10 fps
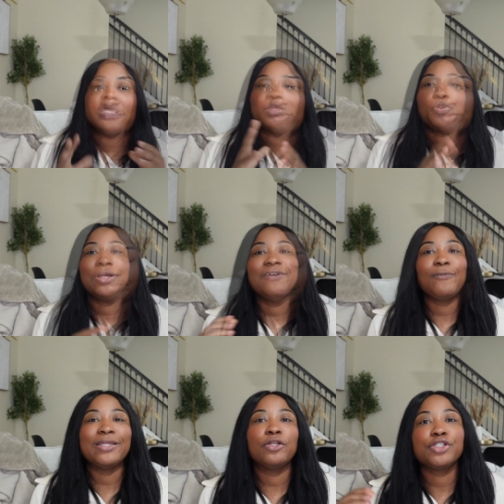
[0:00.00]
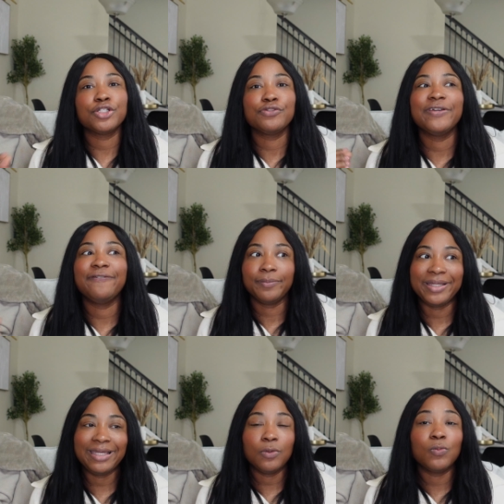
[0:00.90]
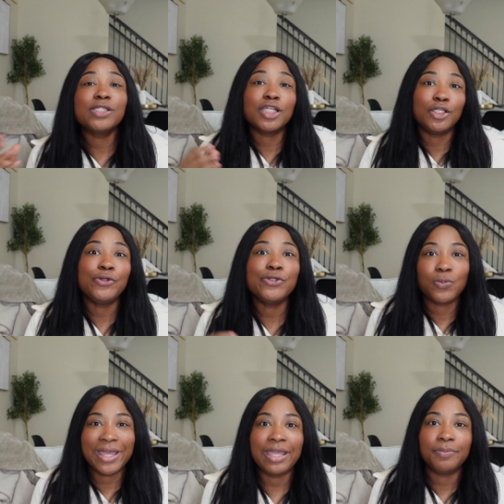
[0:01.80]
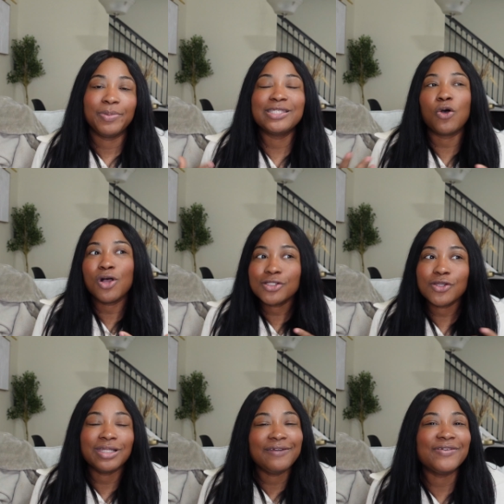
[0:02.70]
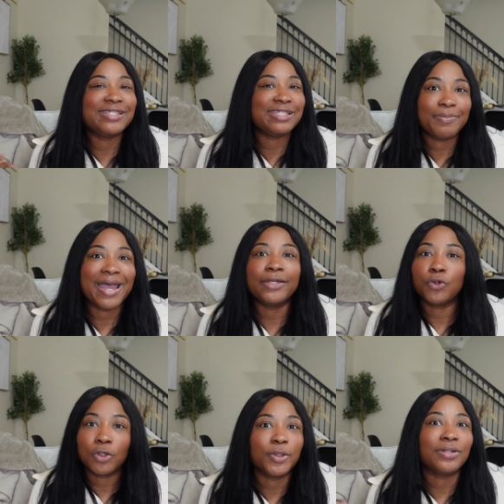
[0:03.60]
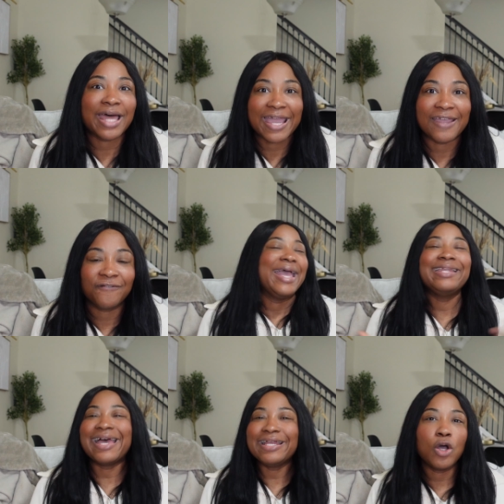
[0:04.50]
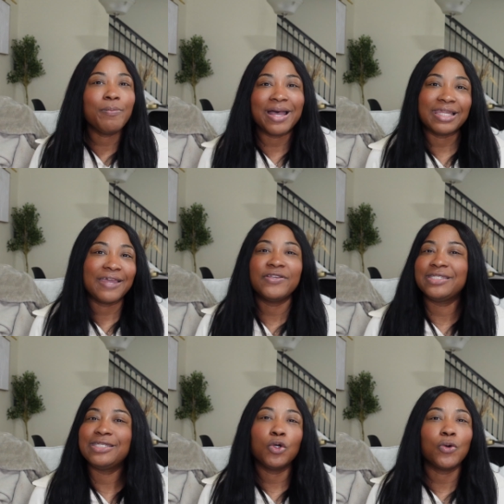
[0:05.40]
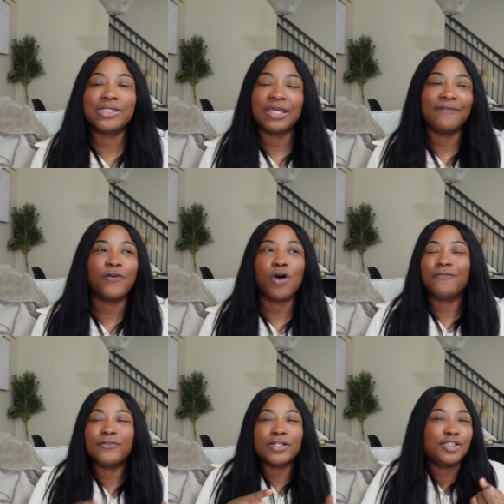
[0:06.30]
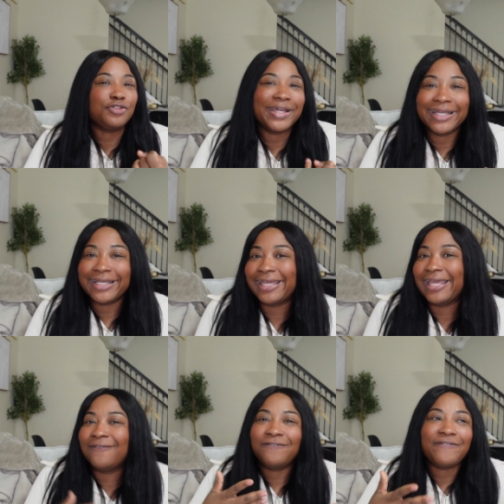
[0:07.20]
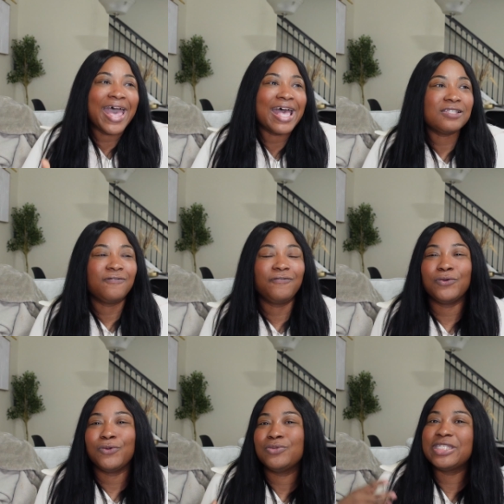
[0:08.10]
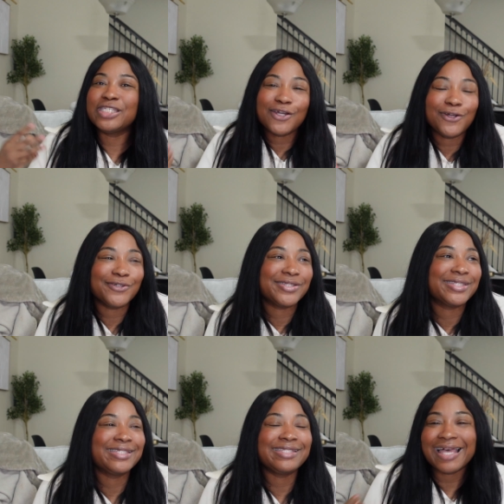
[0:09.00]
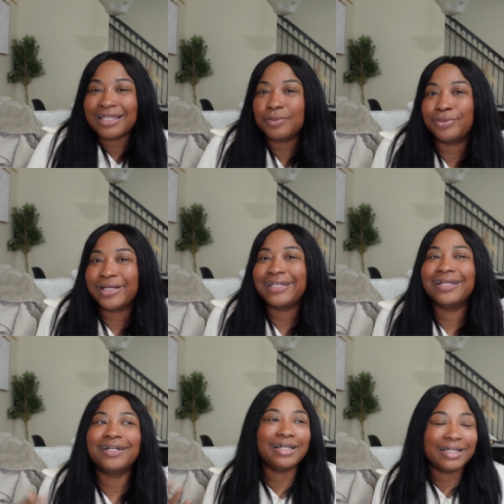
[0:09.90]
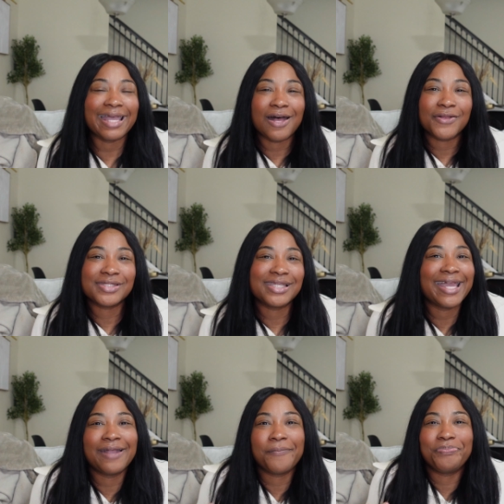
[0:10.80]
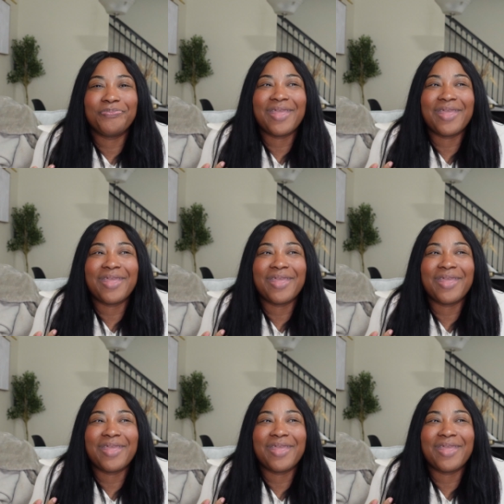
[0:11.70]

The point of weight loss surgery for me was to lose weight, but to also live a semi-normal life. And I know my life is still going to involve drinking, fast food, desserts, celebrating, cookouts, like